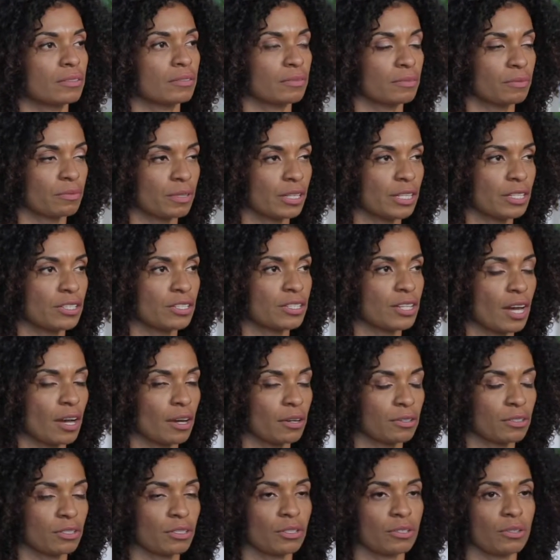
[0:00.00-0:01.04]
Reached
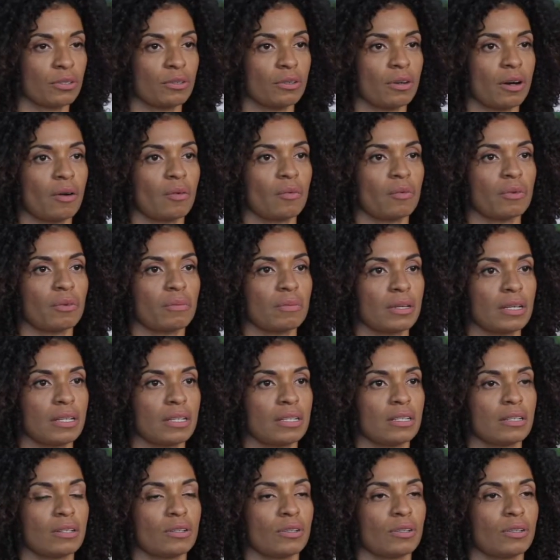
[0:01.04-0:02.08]
out to a
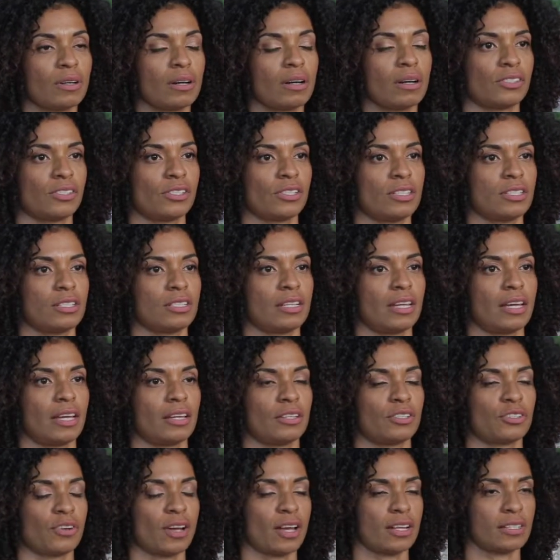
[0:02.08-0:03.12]
woman. She's
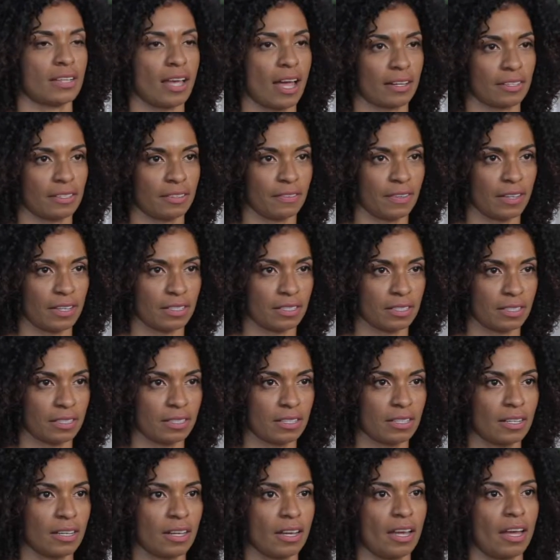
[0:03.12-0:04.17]
a trans
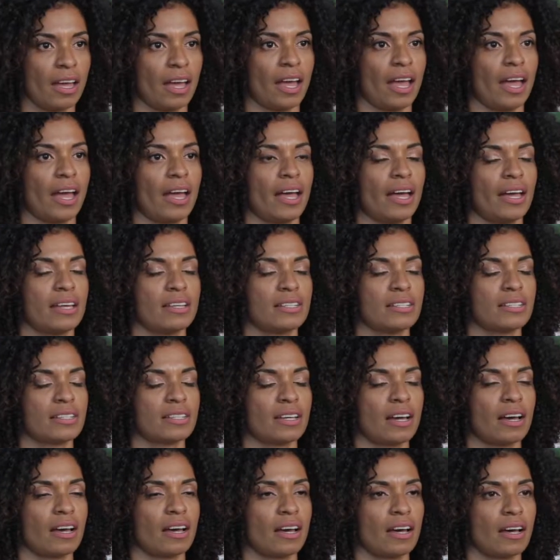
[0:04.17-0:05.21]
activist and
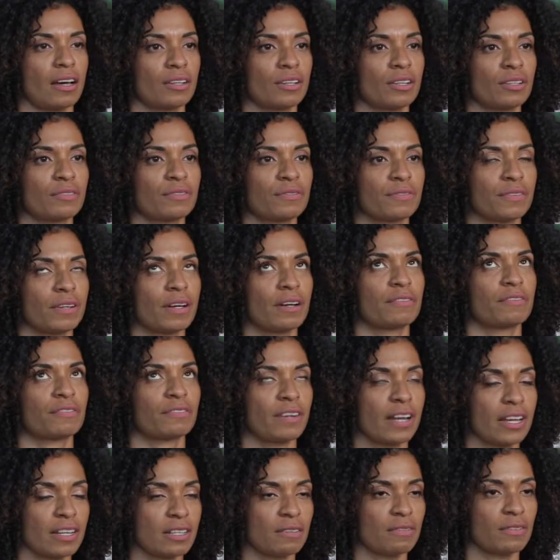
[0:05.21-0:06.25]
a
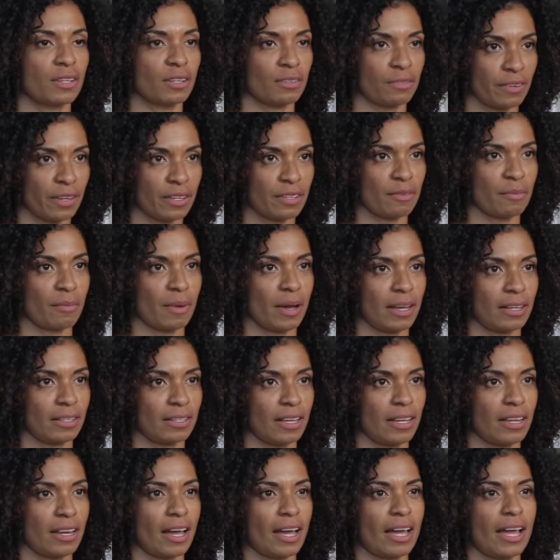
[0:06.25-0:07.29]
friend of a good friend of mine.
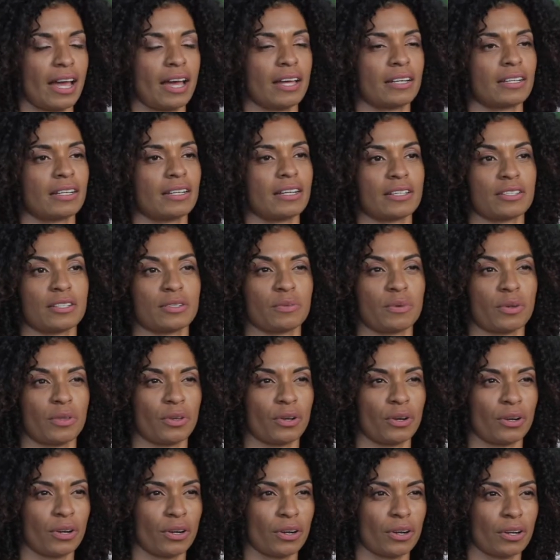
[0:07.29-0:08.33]
And I had connected with
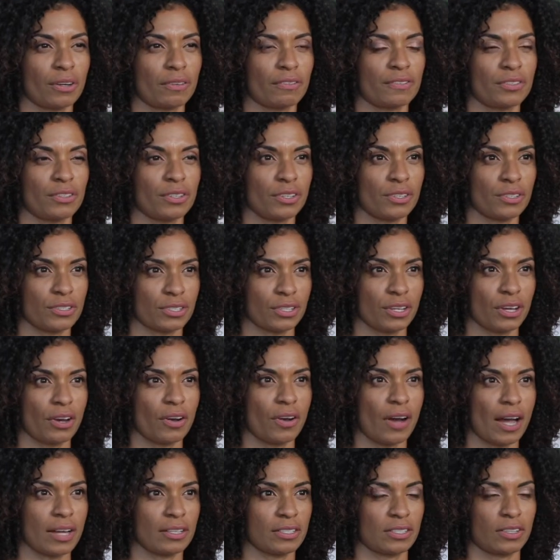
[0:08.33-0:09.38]
her a few years
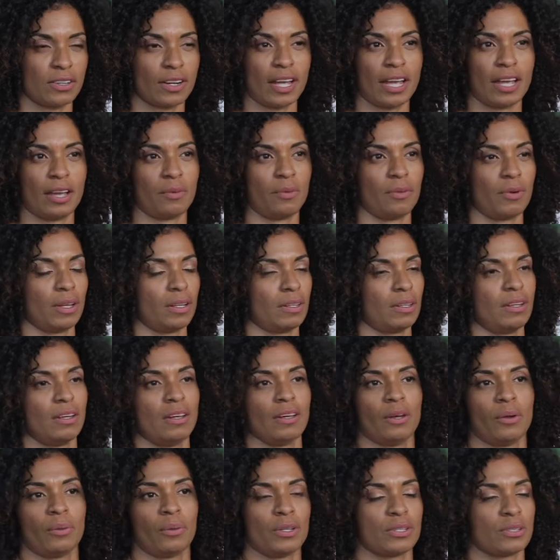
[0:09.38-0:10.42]
ago, asking her, hey, what
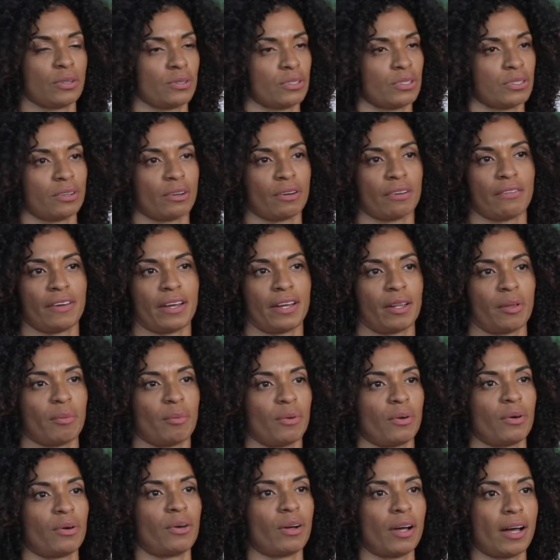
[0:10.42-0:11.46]
resources are
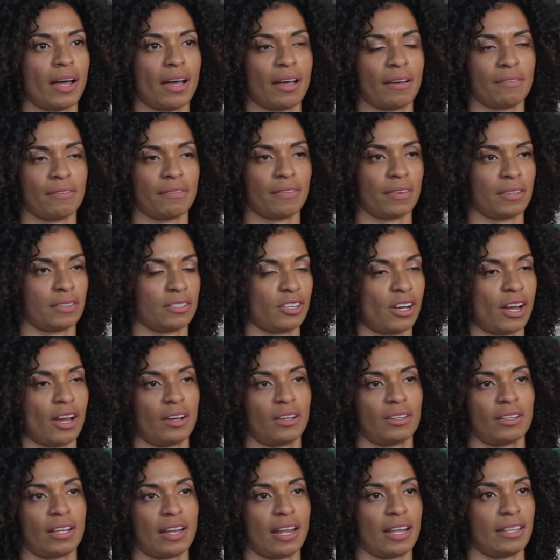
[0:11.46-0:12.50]
available? I have a
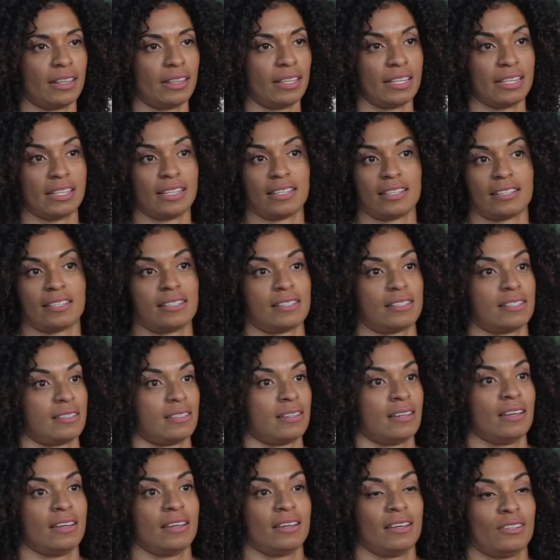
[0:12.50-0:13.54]
child that I think is
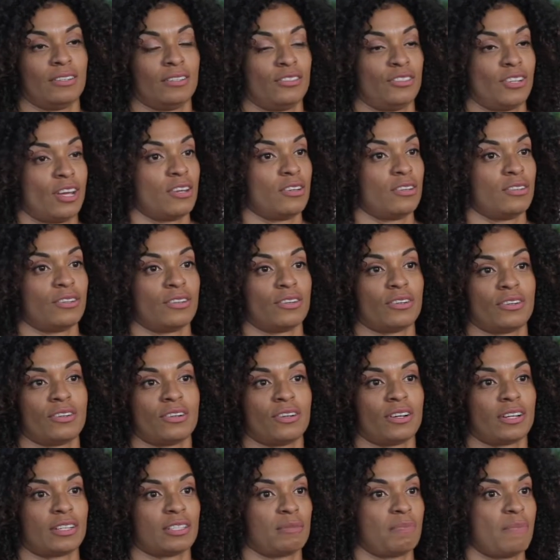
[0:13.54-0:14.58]

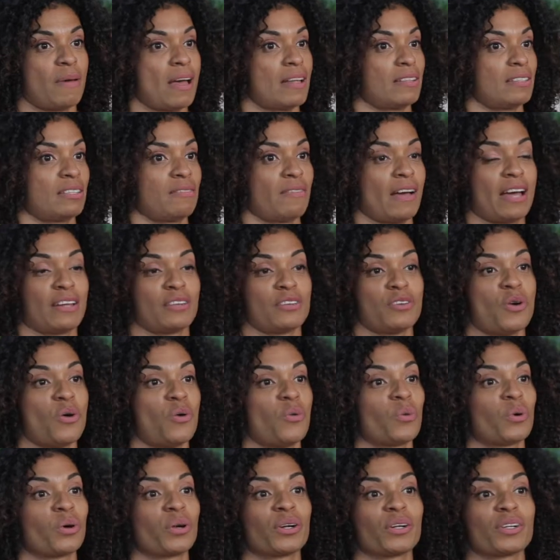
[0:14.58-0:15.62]
gender expansive. I had no
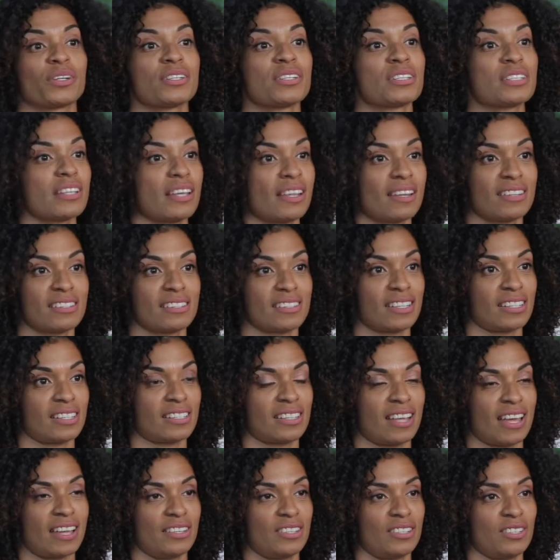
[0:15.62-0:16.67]
words and
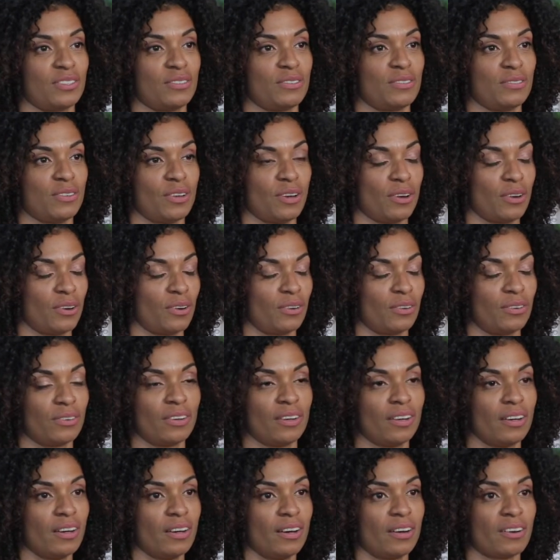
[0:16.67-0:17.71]
just said, do you know
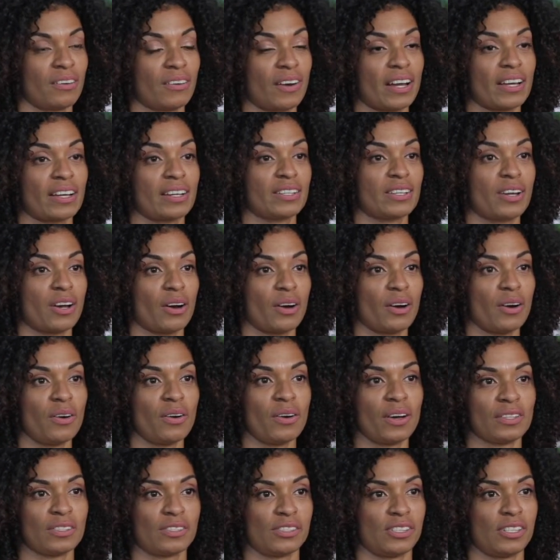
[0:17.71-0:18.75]
where I could
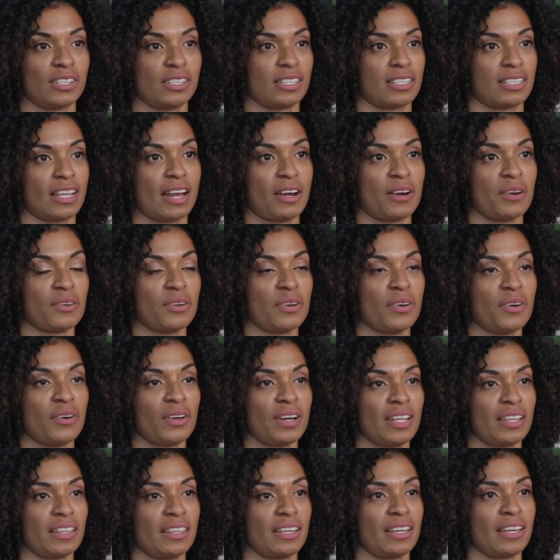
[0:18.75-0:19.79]
go? And she said, I don't know
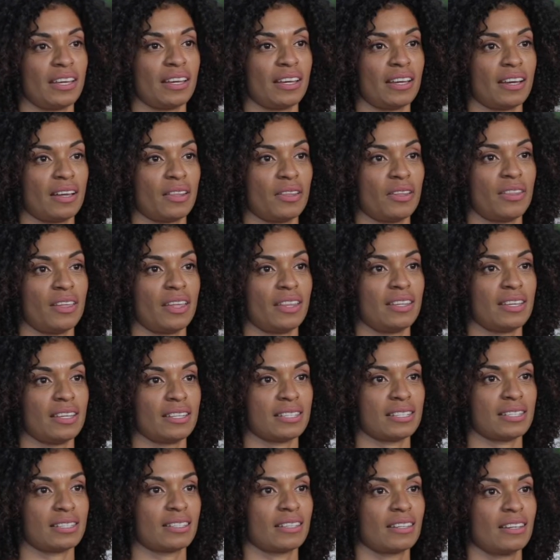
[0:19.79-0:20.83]
anything other than
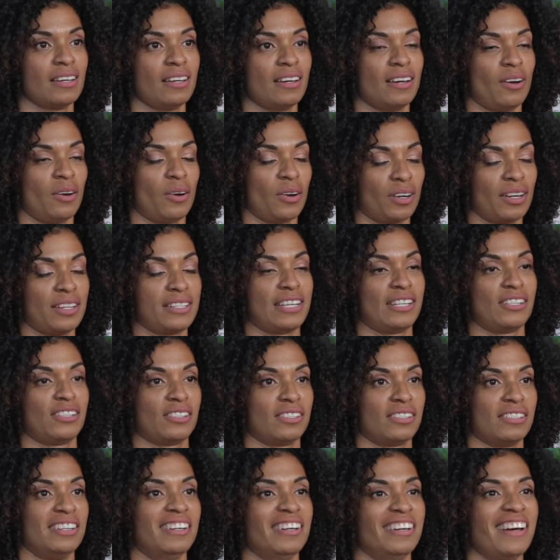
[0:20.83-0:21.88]
this
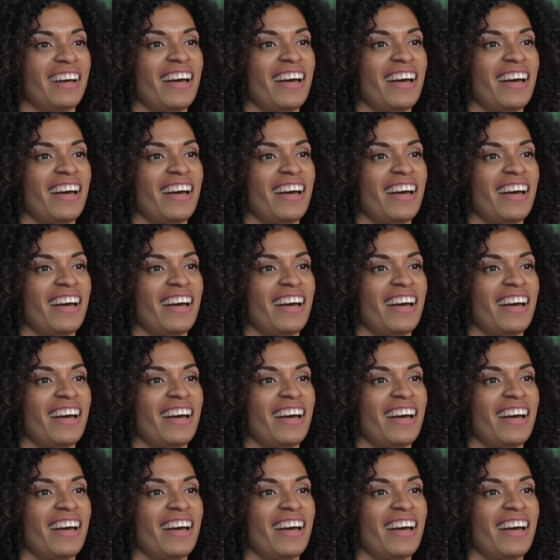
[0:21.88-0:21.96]
organization.